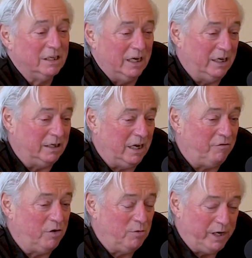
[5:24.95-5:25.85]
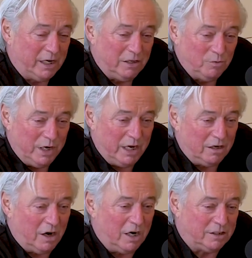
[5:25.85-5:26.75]
and every weekend we had
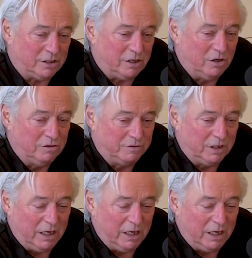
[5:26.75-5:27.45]
artists over,